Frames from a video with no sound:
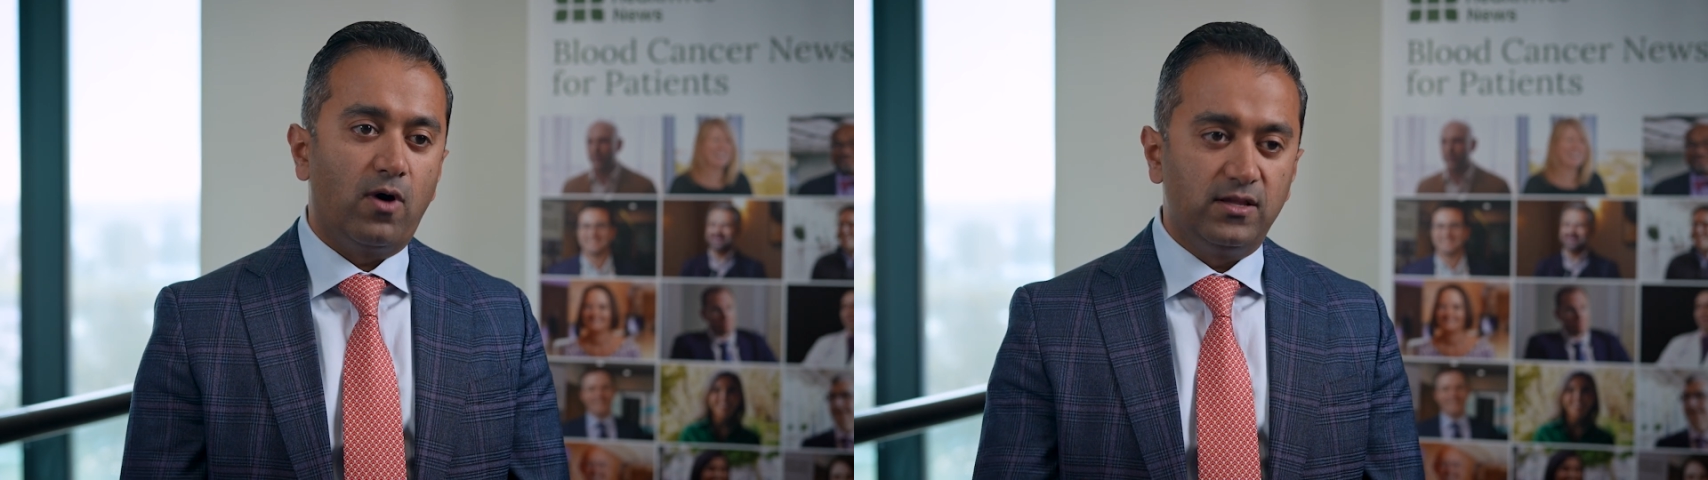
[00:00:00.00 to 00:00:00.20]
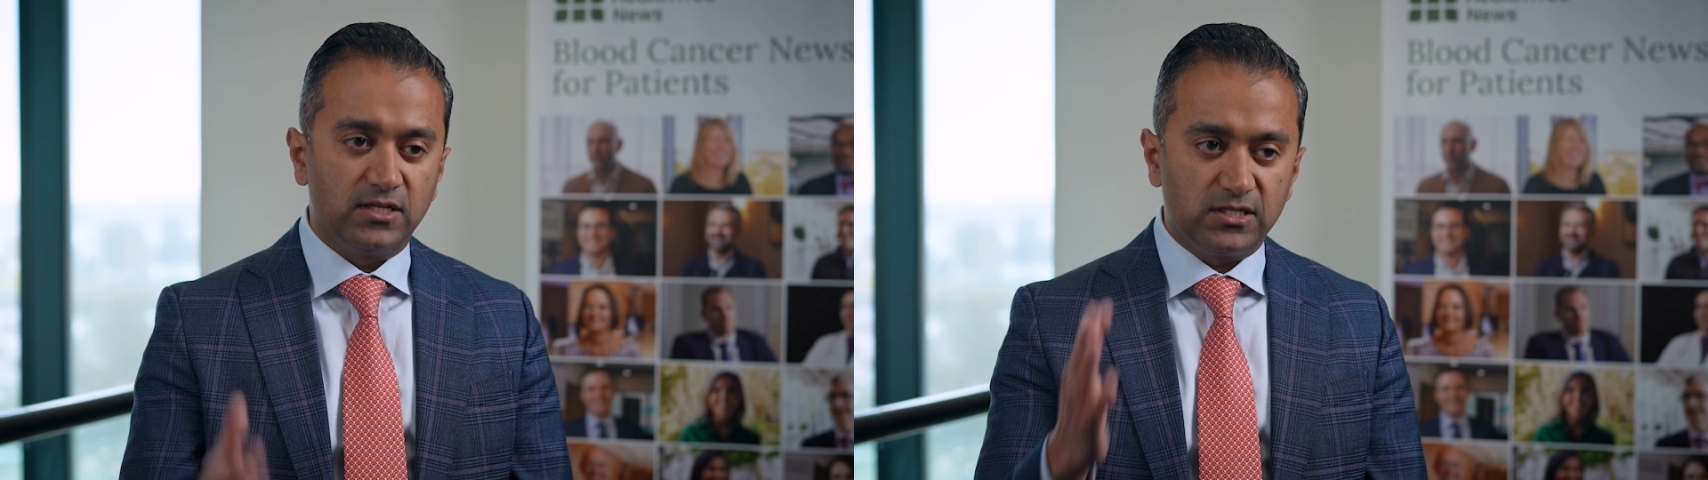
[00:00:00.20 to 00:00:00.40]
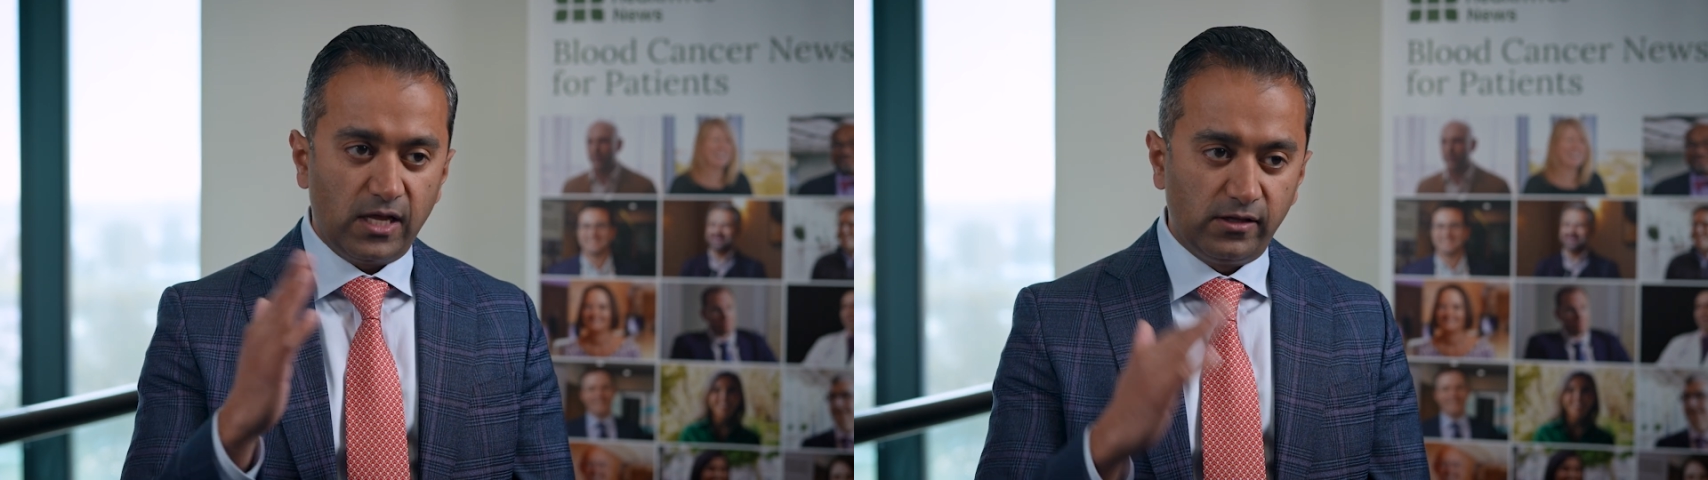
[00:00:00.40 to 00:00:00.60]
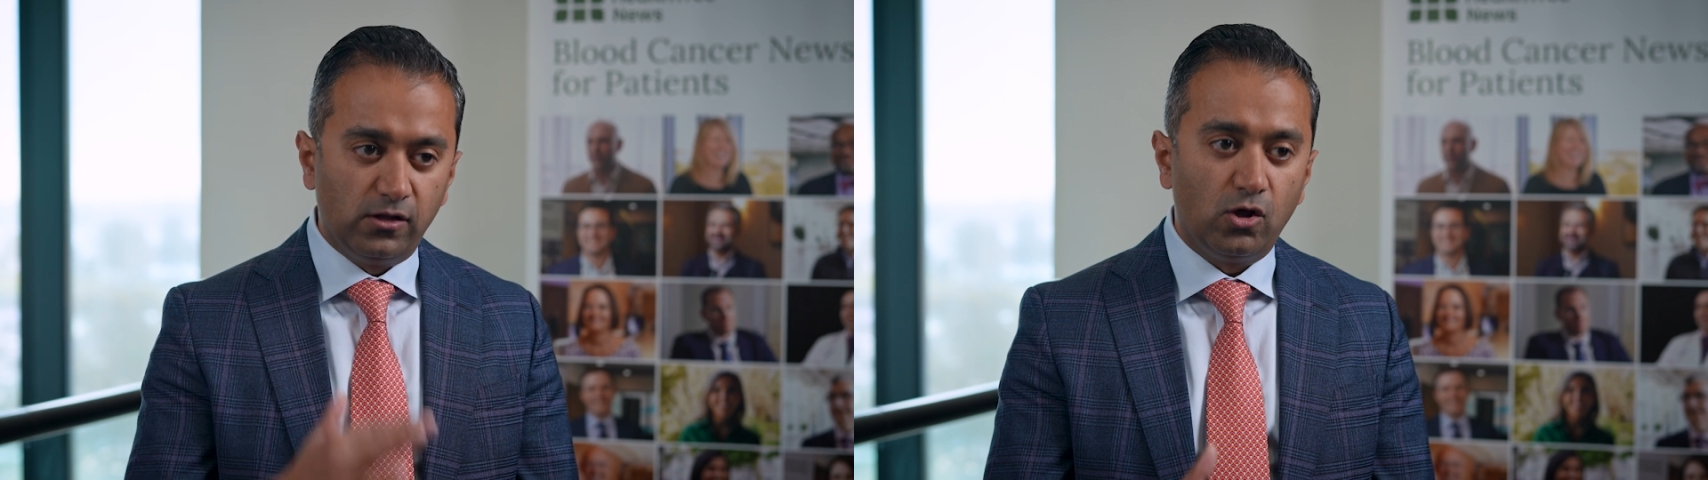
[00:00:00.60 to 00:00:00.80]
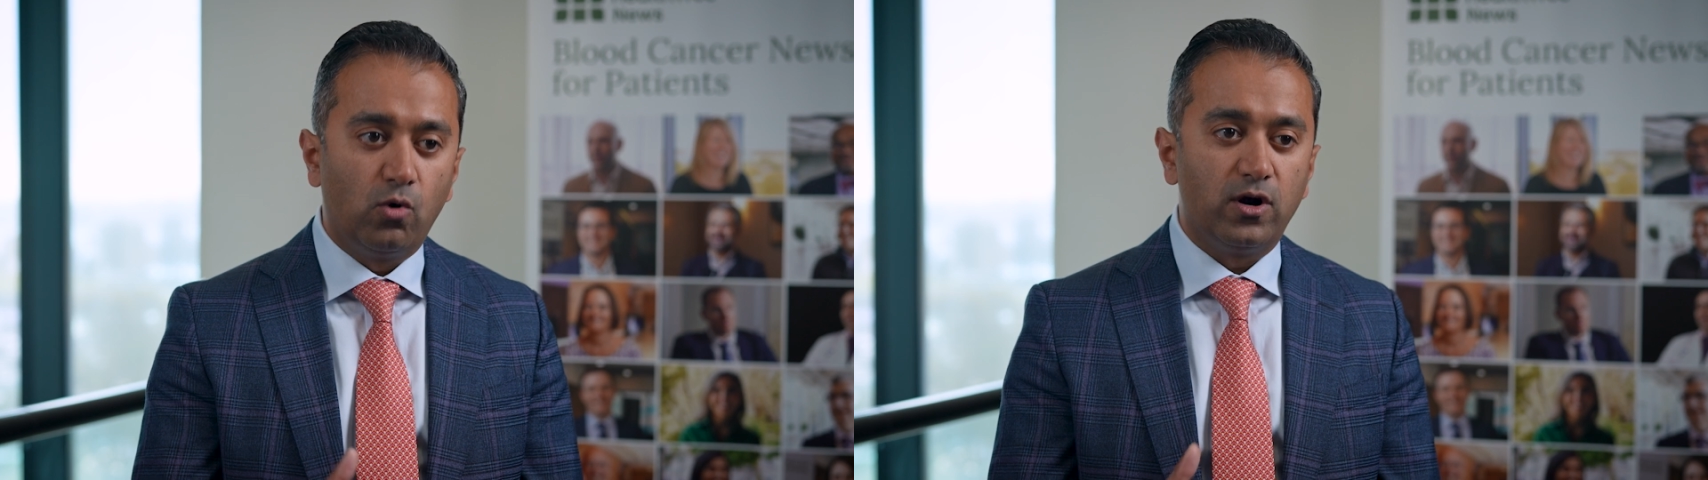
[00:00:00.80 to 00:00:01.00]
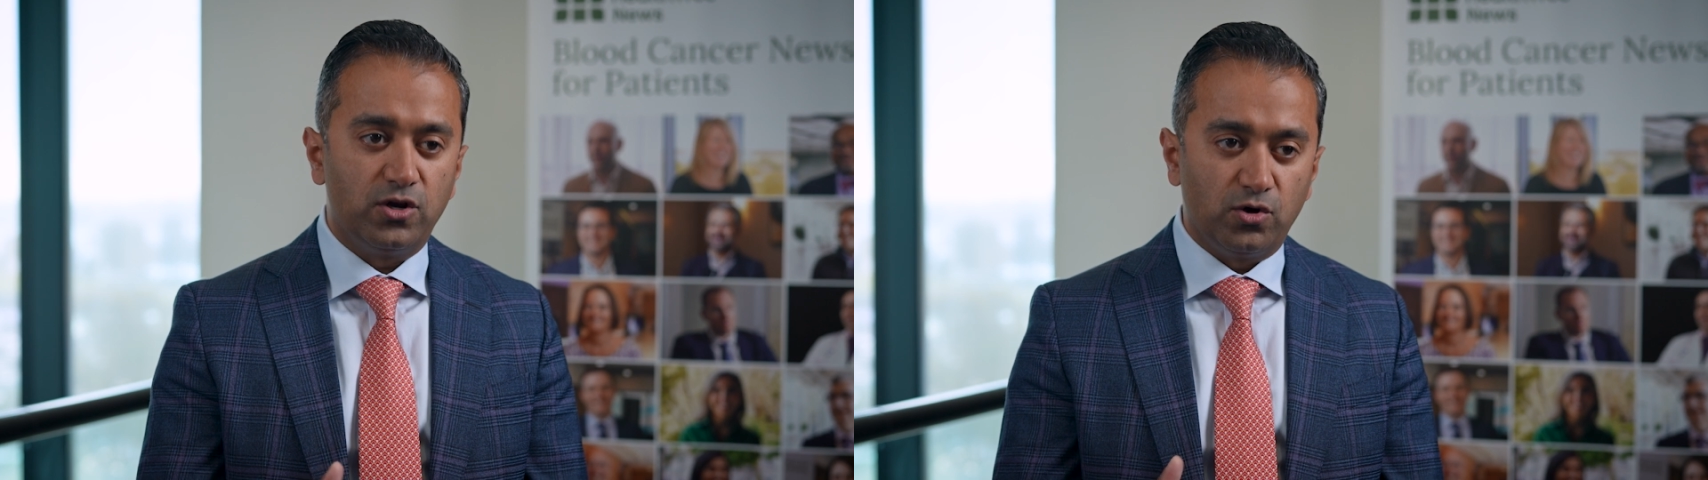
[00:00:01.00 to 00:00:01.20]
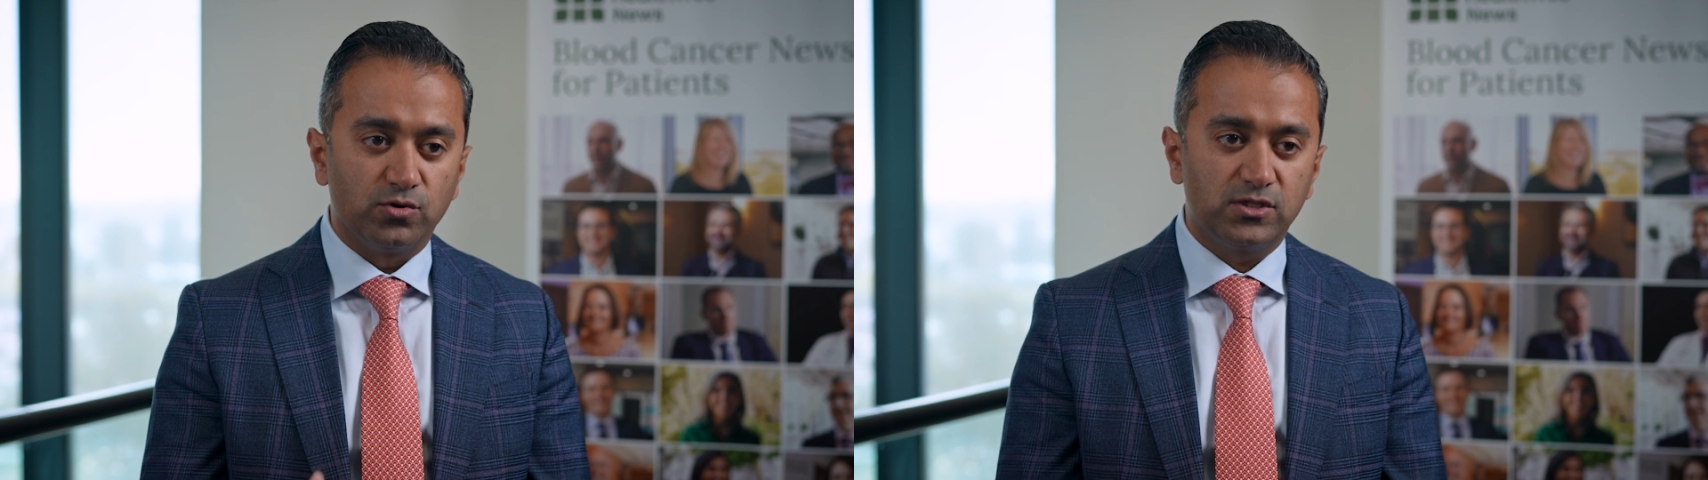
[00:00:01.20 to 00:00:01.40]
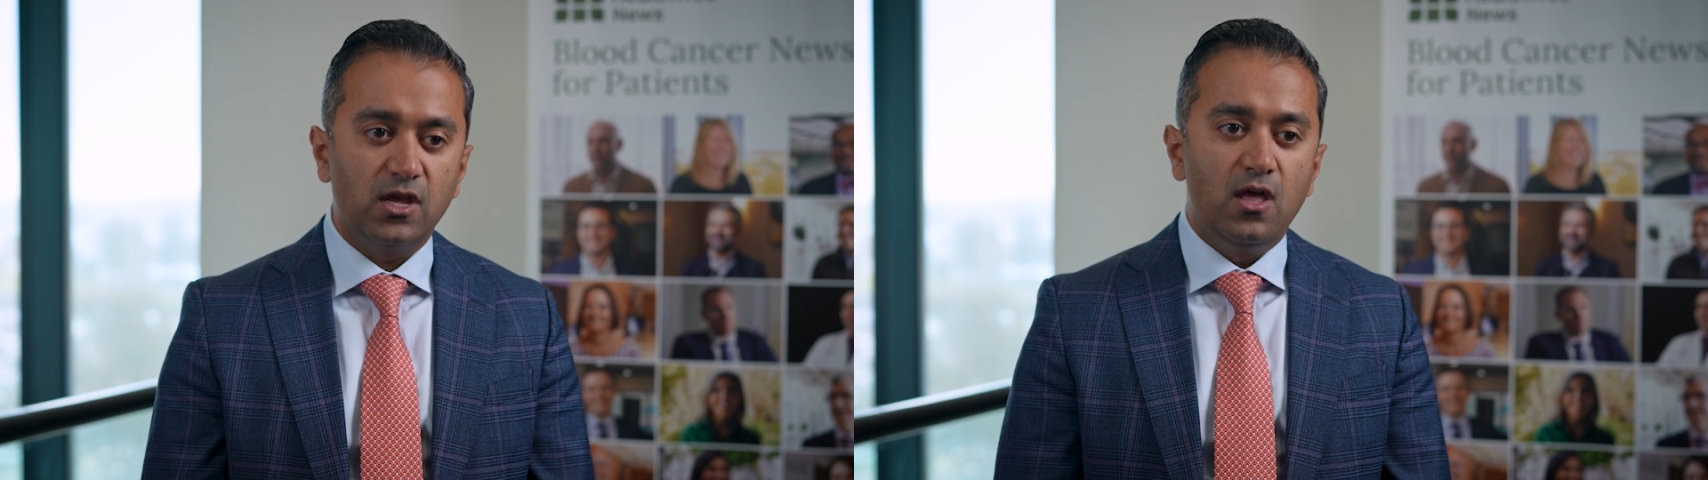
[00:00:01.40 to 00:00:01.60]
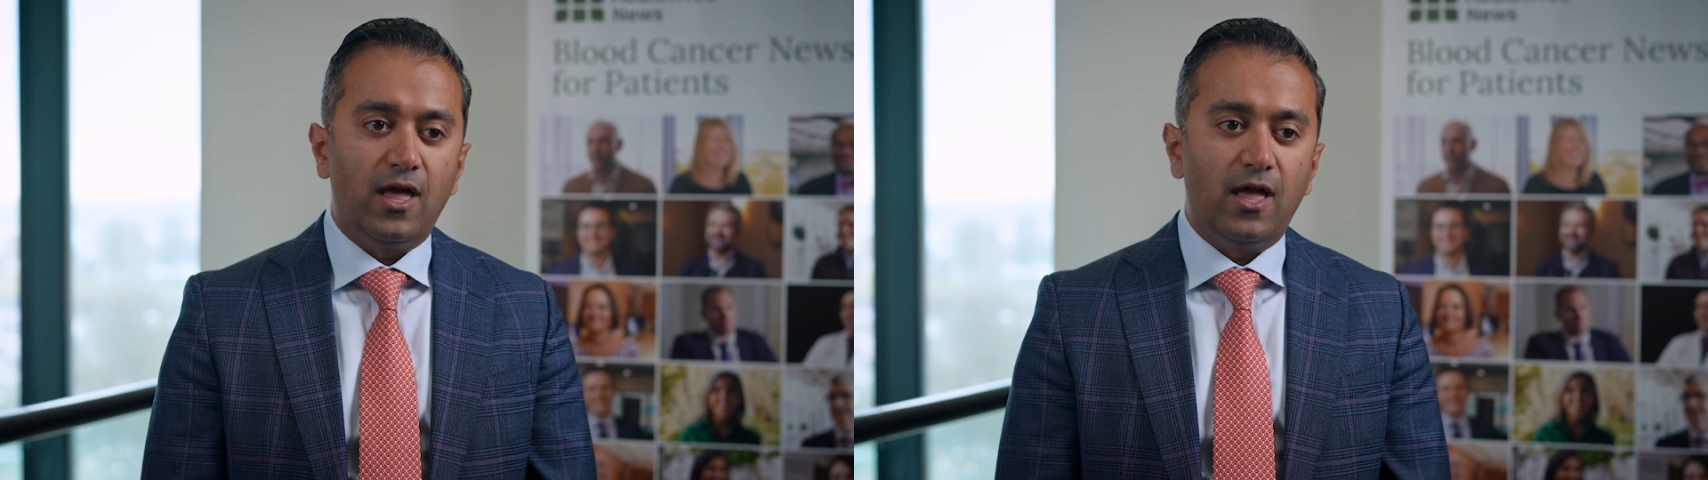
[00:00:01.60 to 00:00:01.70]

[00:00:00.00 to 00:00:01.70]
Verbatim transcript: One is a slightly lower dose